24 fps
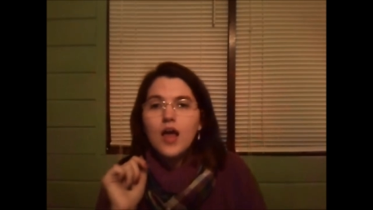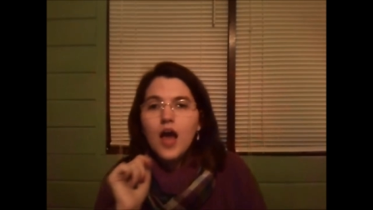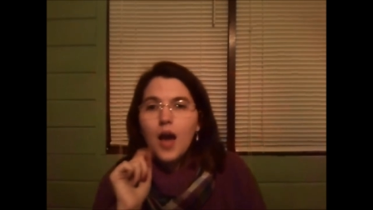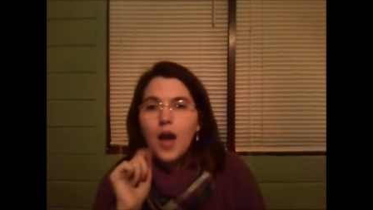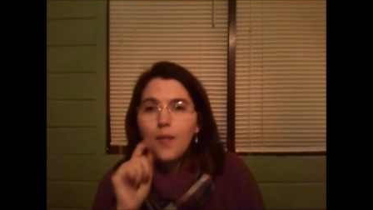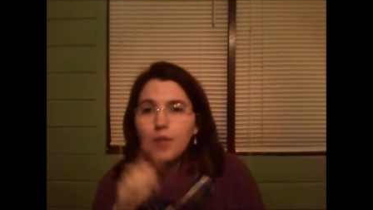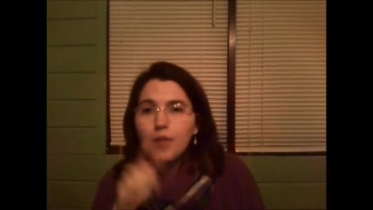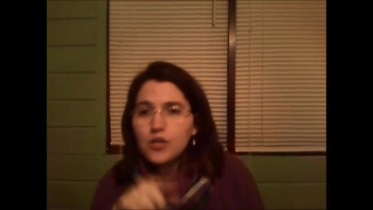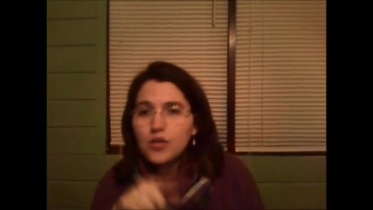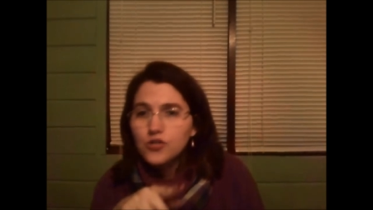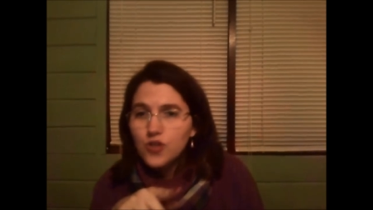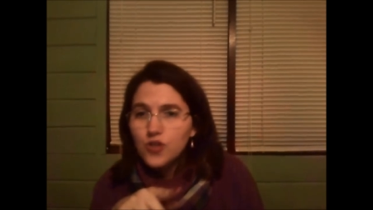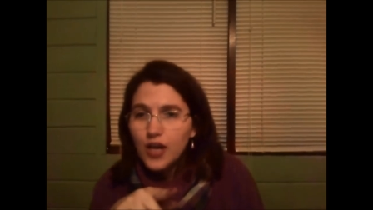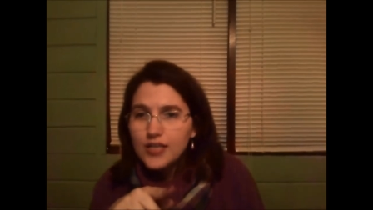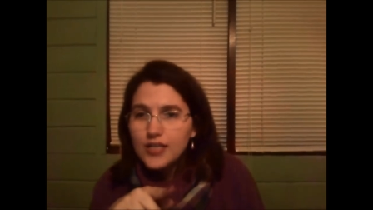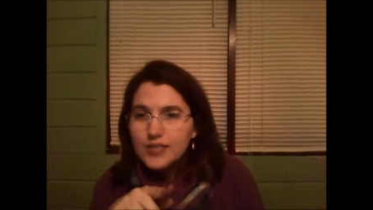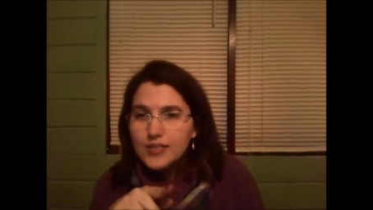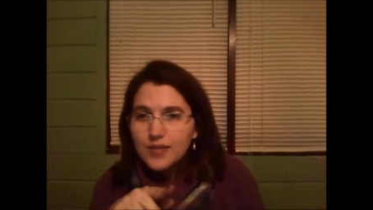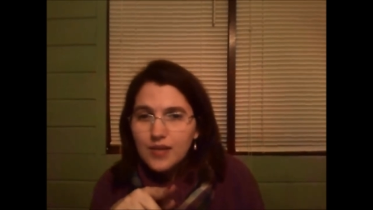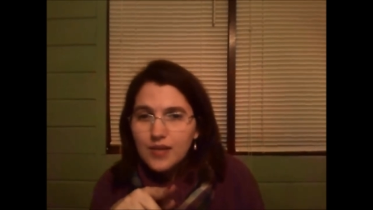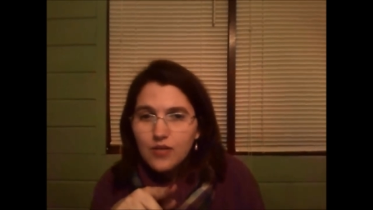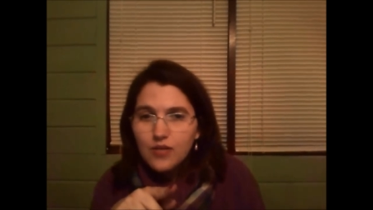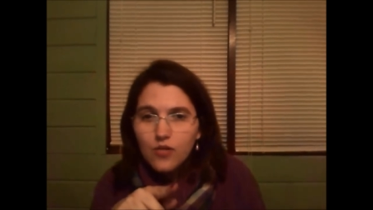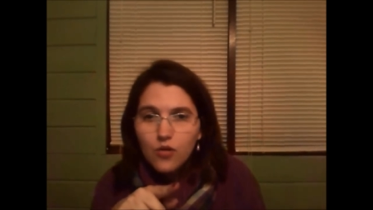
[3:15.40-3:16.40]
I'm gonna try
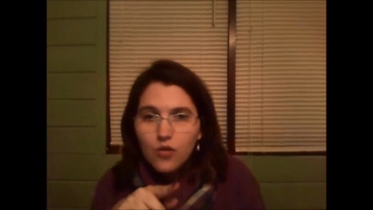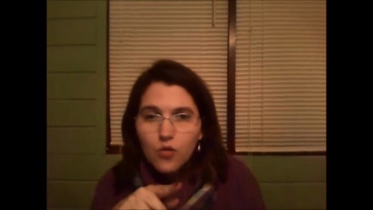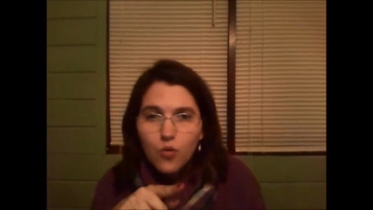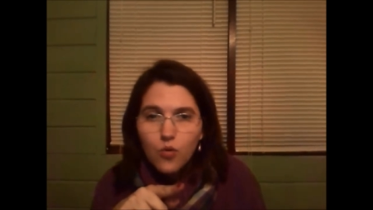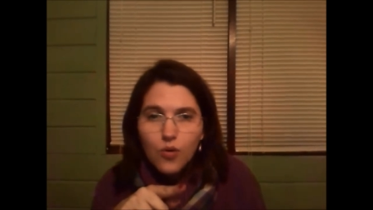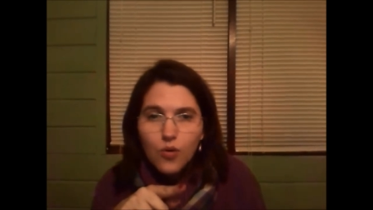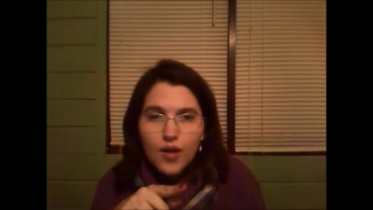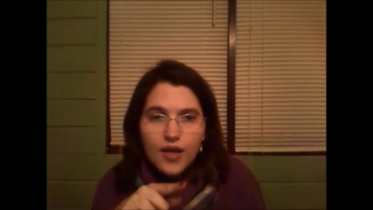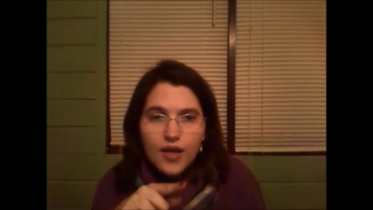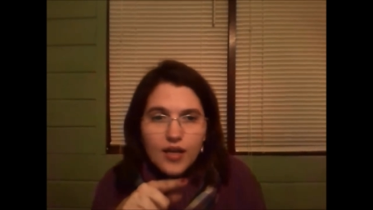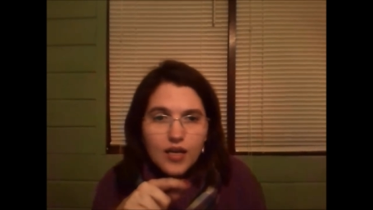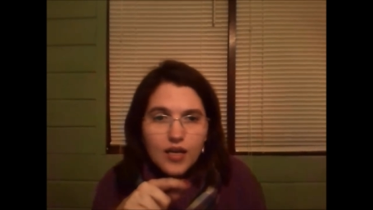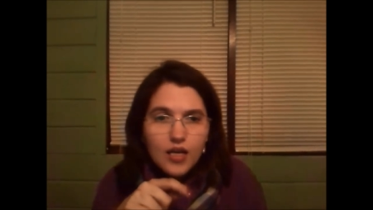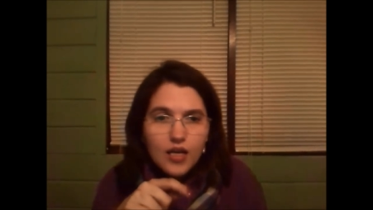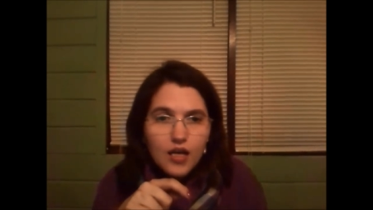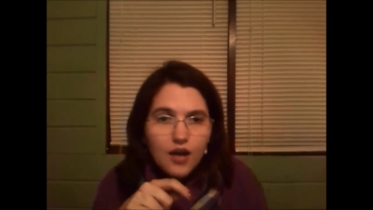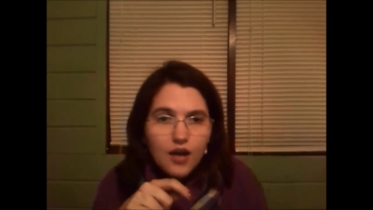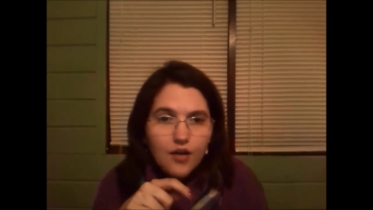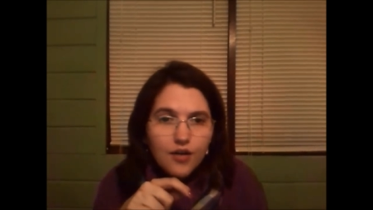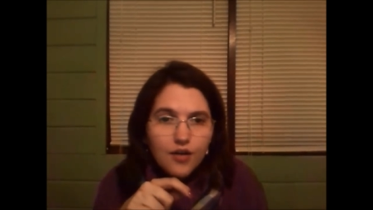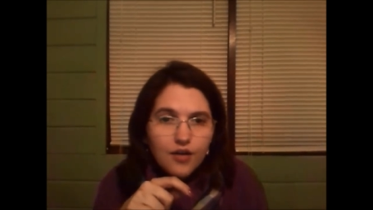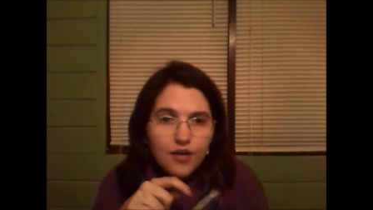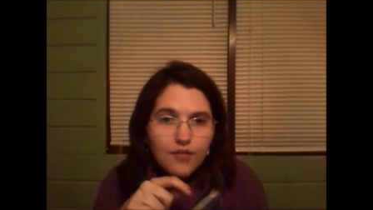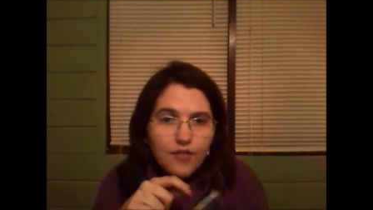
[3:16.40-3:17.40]
something real quick.
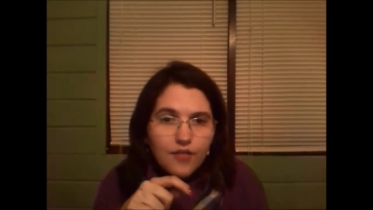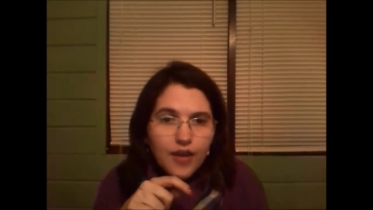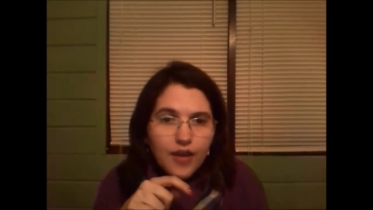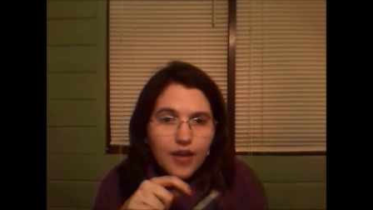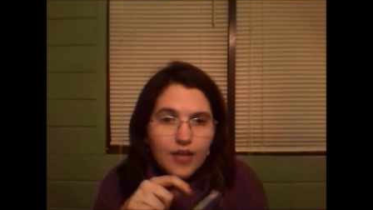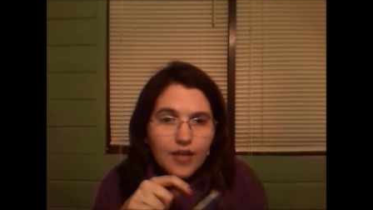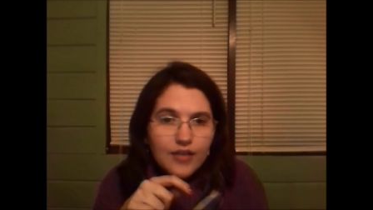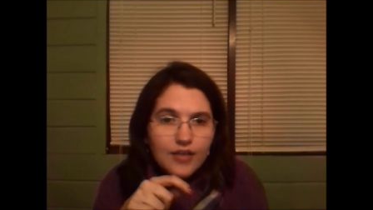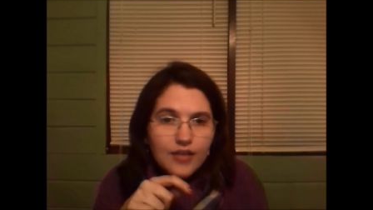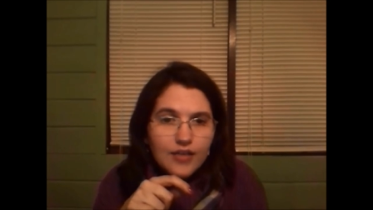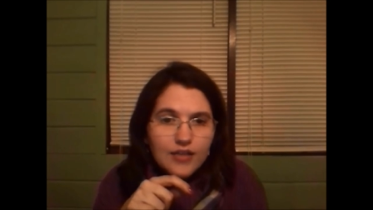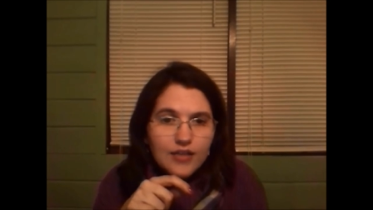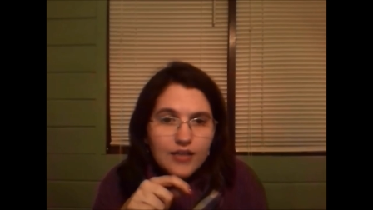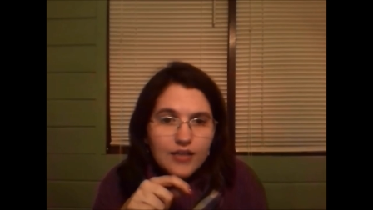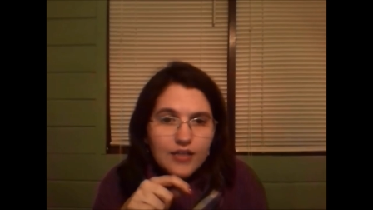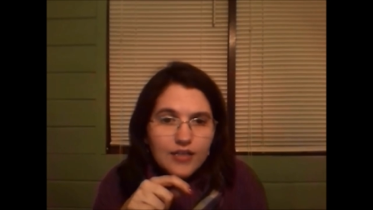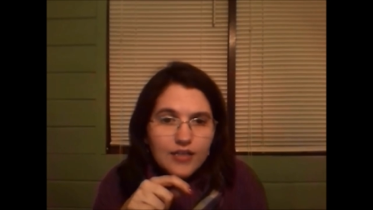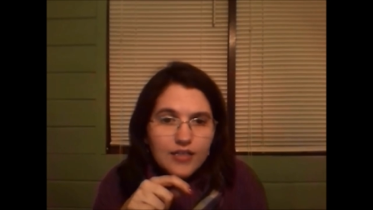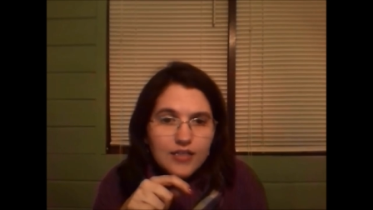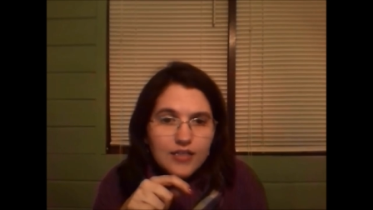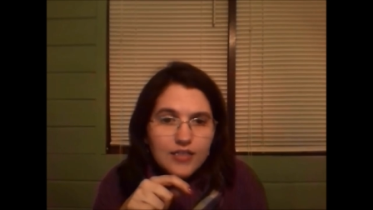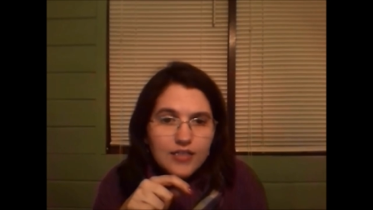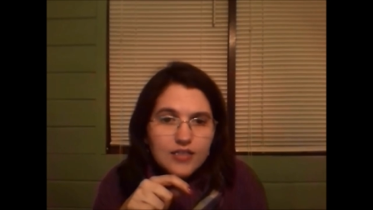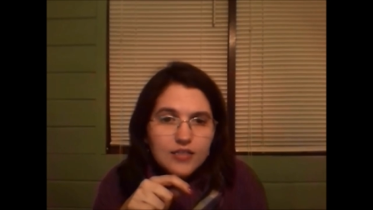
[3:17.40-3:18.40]
I don't know if I can get
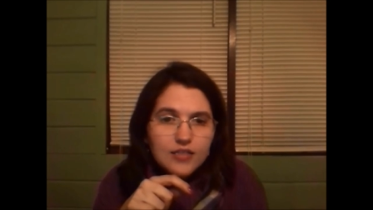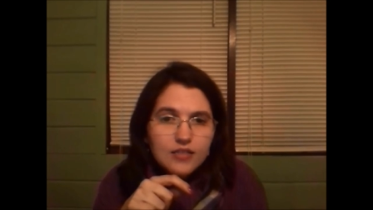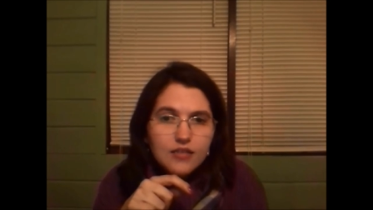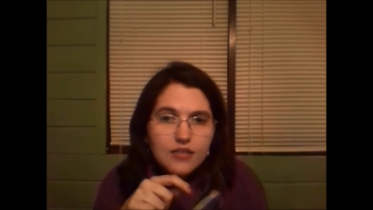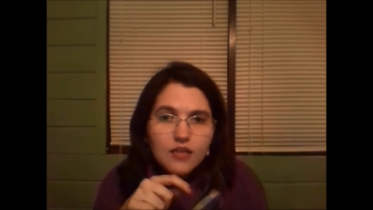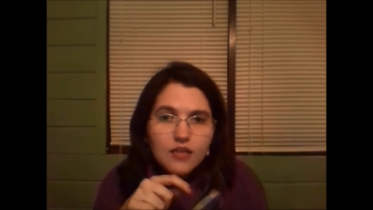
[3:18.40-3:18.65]
this.